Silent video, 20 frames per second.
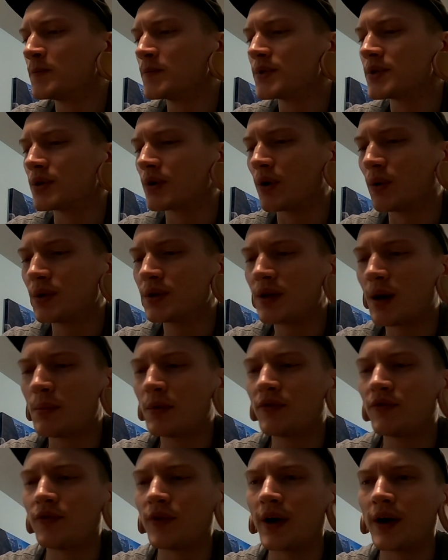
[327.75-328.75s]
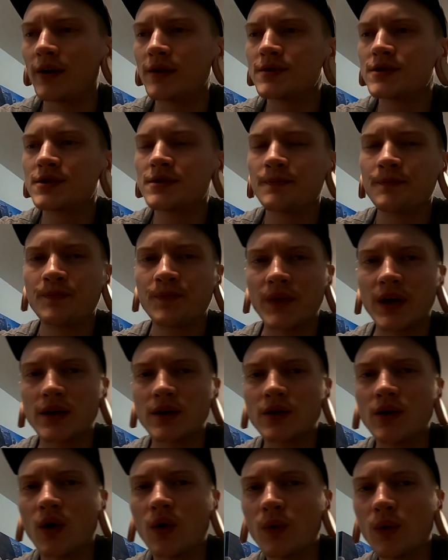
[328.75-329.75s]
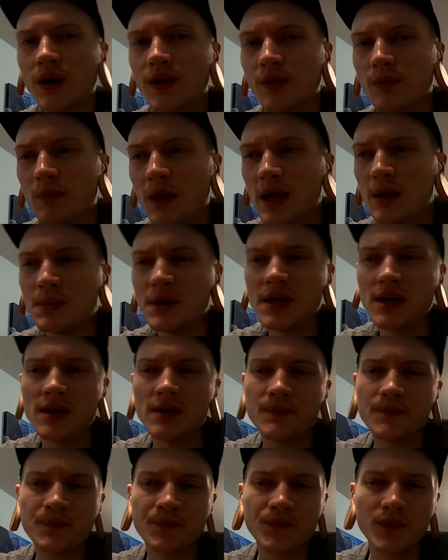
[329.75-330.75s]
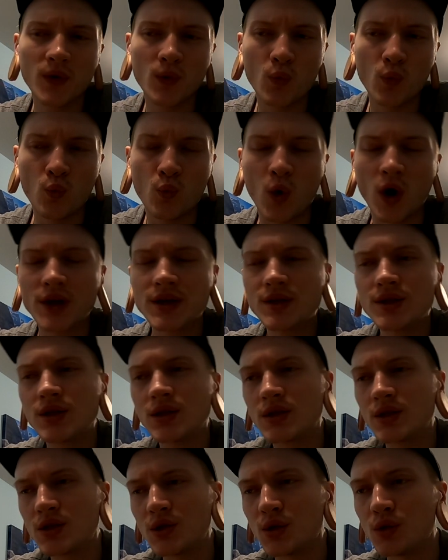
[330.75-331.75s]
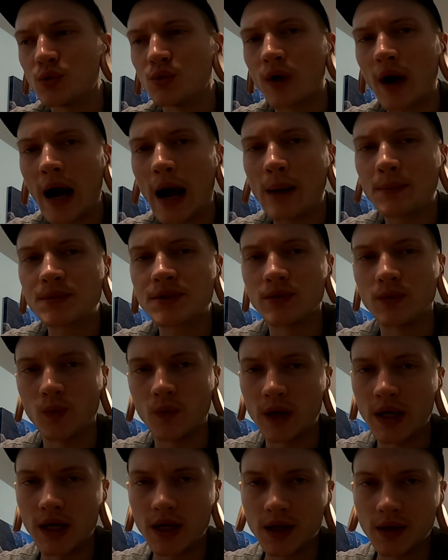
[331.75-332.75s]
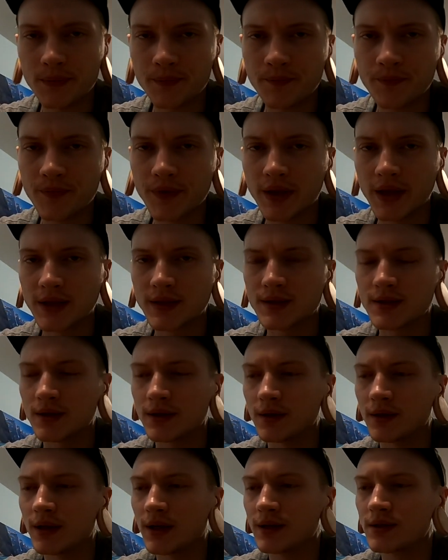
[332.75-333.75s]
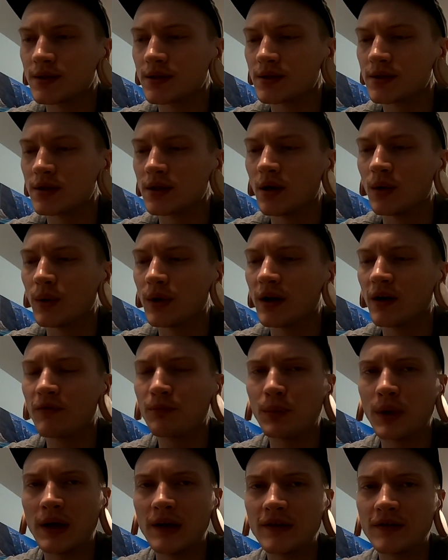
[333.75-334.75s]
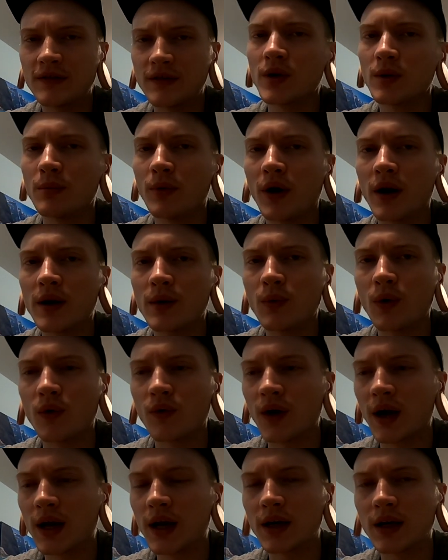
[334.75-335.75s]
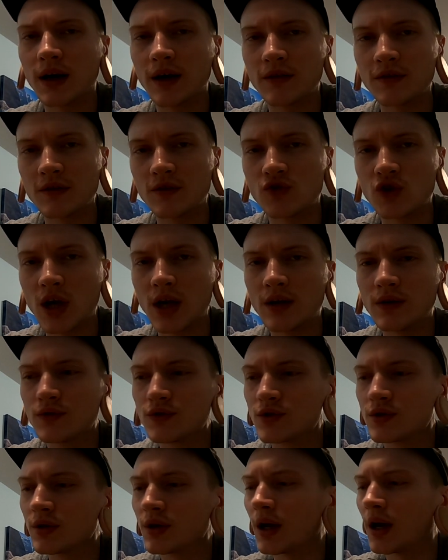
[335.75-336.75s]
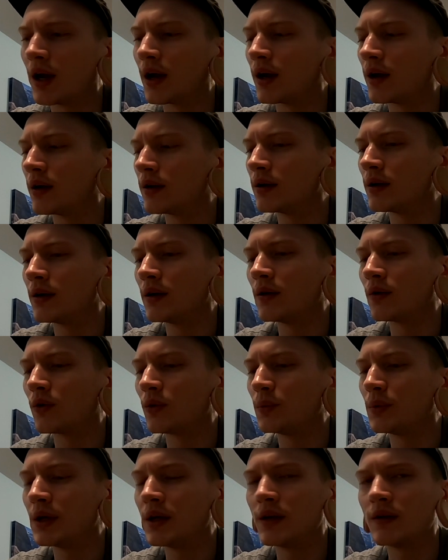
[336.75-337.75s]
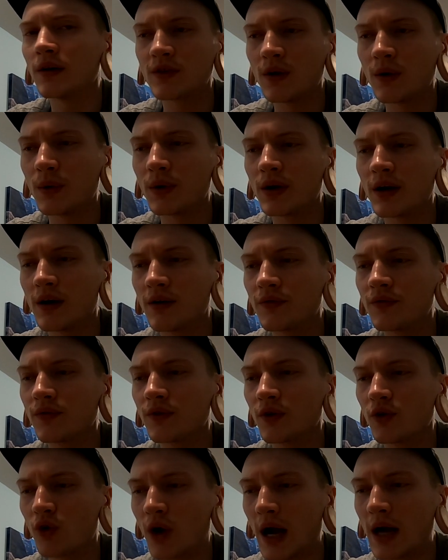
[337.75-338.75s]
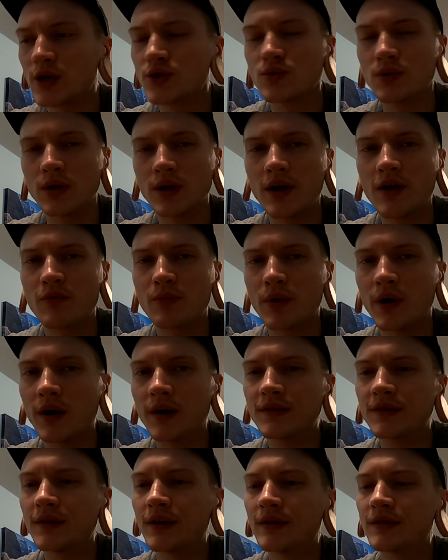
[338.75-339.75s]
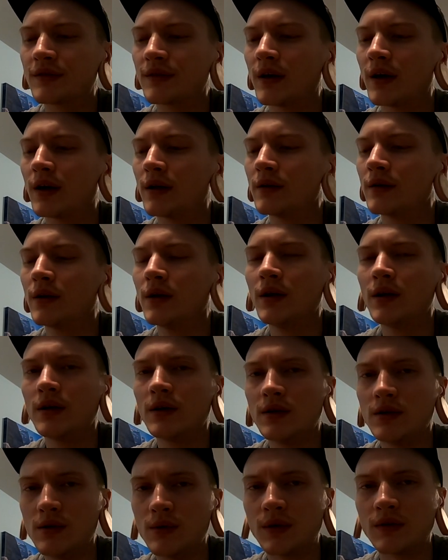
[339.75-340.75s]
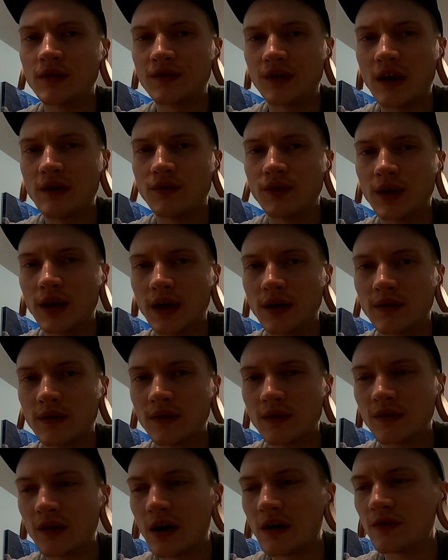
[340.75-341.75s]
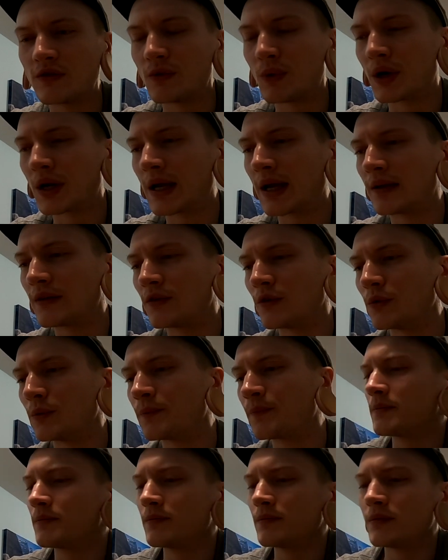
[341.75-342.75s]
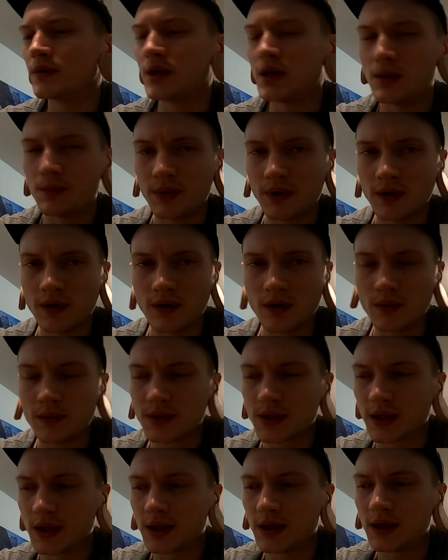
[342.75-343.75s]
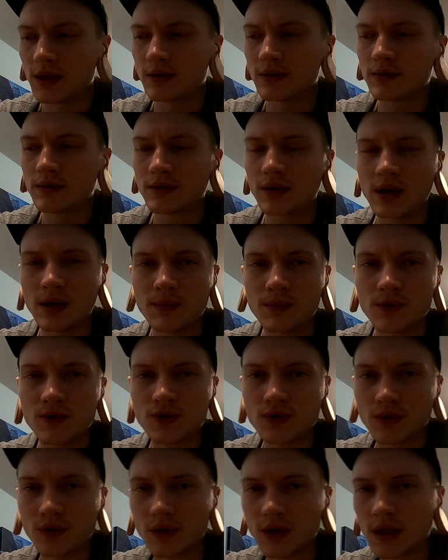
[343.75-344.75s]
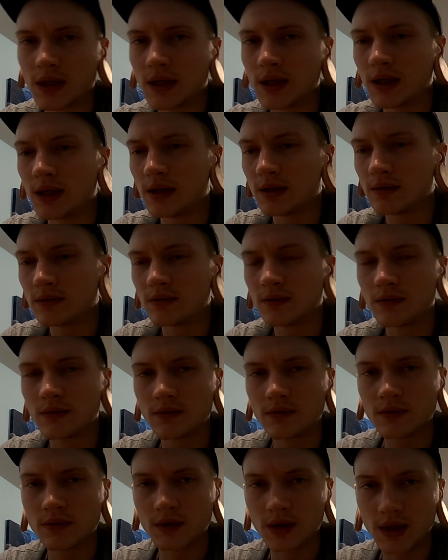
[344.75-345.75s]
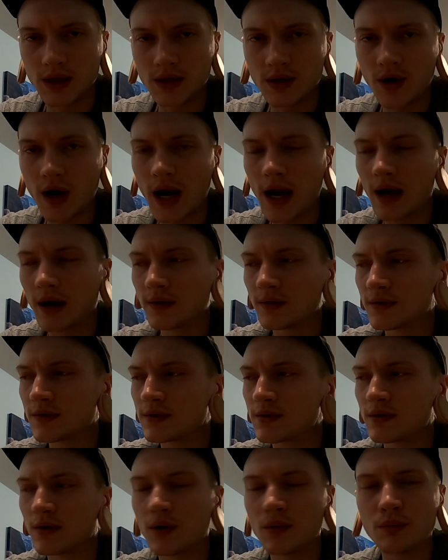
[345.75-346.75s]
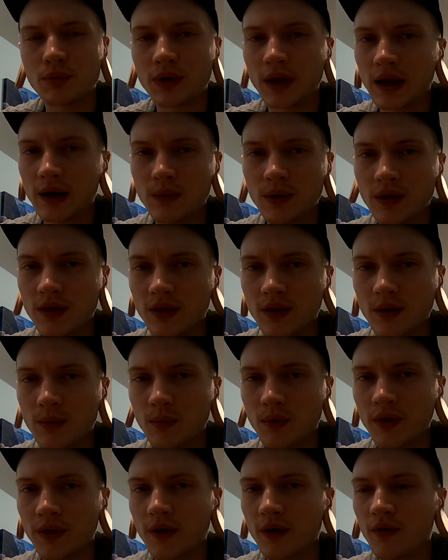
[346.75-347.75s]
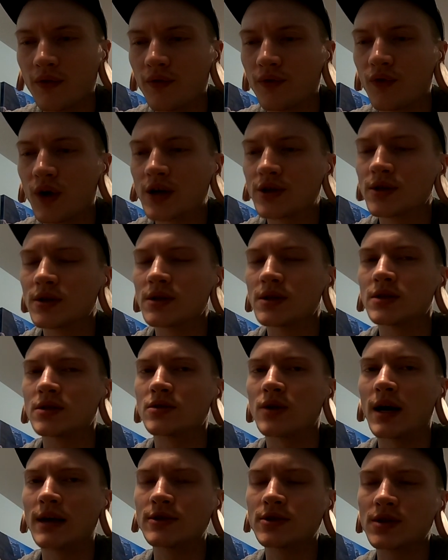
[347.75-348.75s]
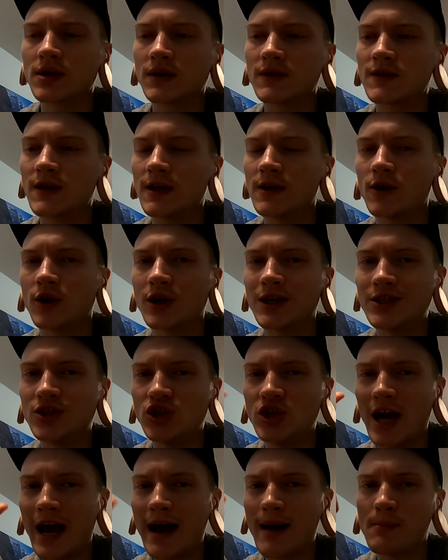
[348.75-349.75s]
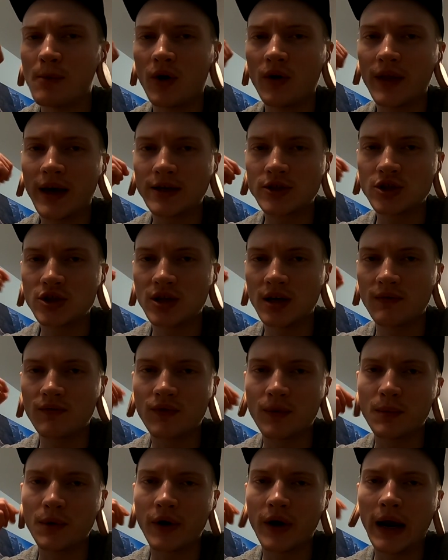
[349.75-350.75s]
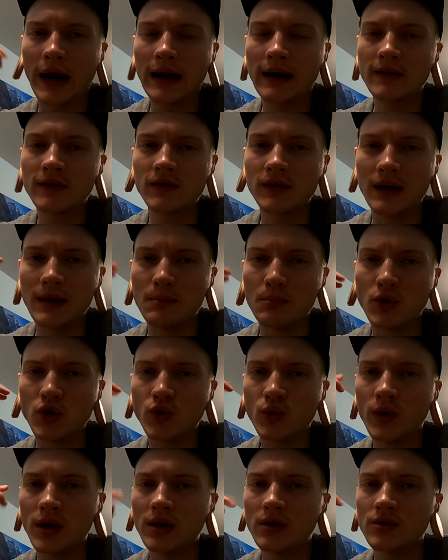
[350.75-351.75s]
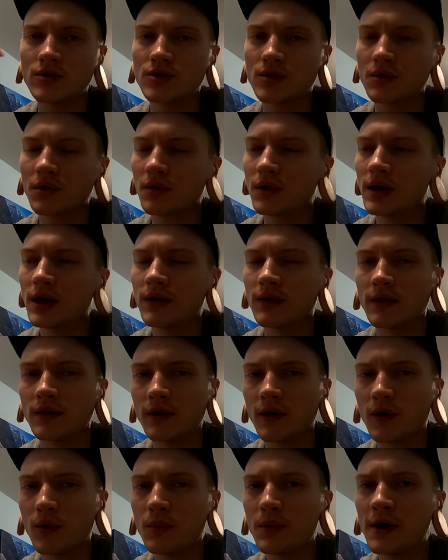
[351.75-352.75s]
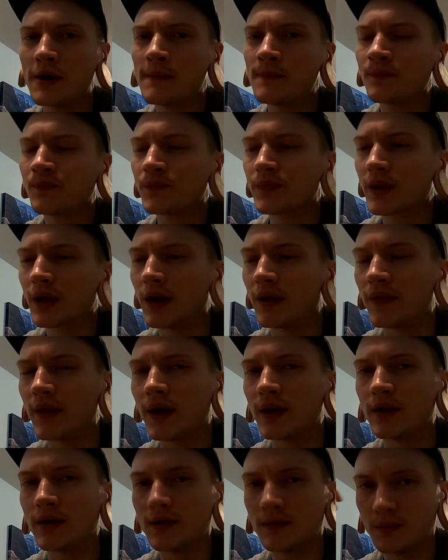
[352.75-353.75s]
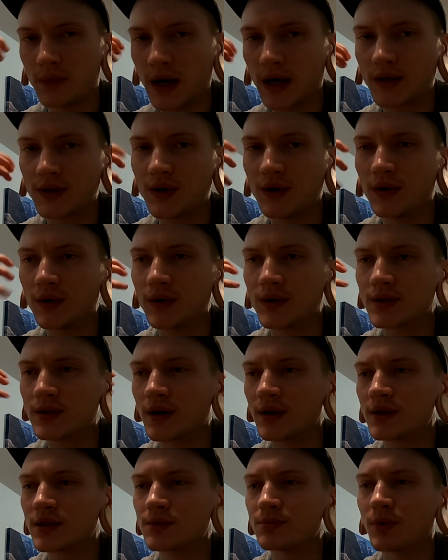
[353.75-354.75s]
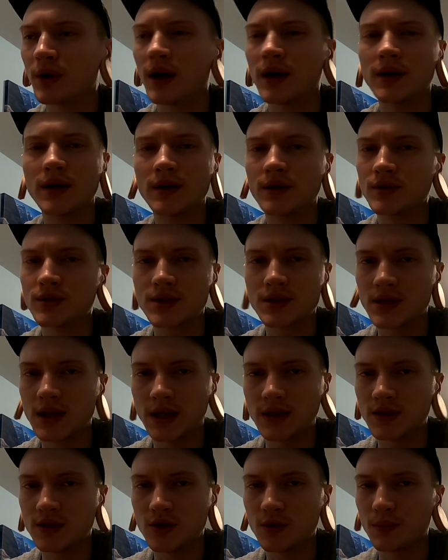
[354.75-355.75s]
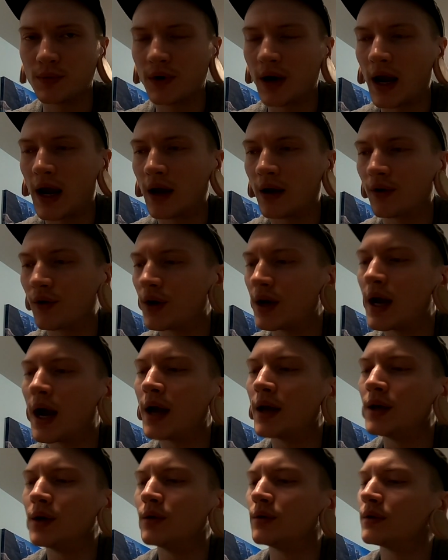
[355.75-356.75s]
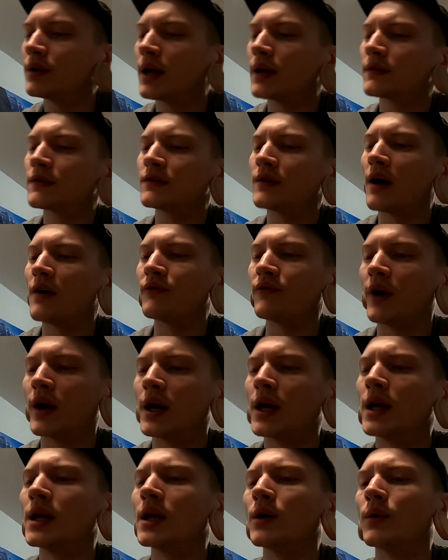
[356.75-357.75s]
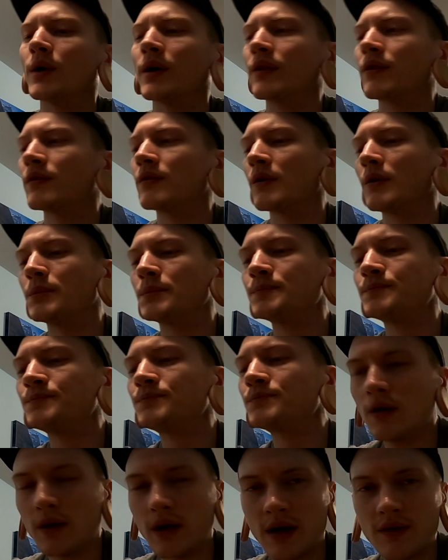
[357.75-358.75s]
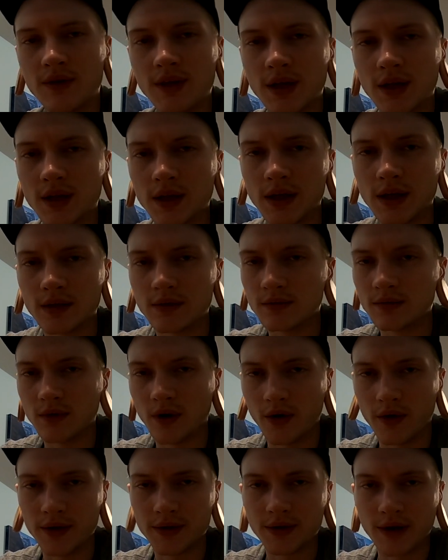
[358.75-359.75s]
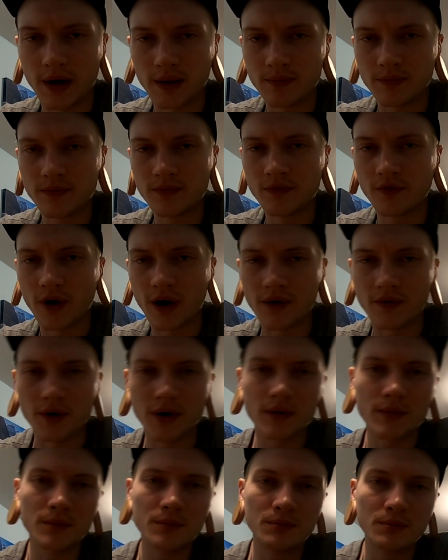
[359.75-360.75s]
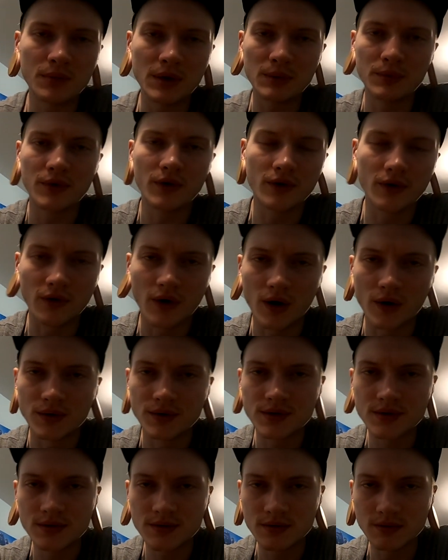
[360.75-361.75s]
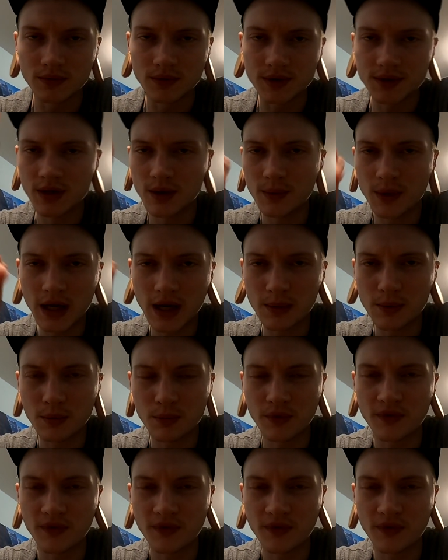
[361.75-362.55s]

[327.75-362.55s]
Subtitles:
So go with double flares and go with maybe 1 to 2 wraps a week. That's a slow enough pace that your body won't recognize the change, and it'll be slow enough, gradual enough process that you can safely get to the size you want to get to. Keep your lobes clean, keep your jewelry clean, clean your hands. Don't play with them when they're freshly stretched, because then you're going to jam all that shit from your hands in between your jewelry and the lobe, and then bacteria will start to spread and it'll just get super angry at you, and that's not fun to deal with. So everything clean all the time, forever. People are gross. Once I became a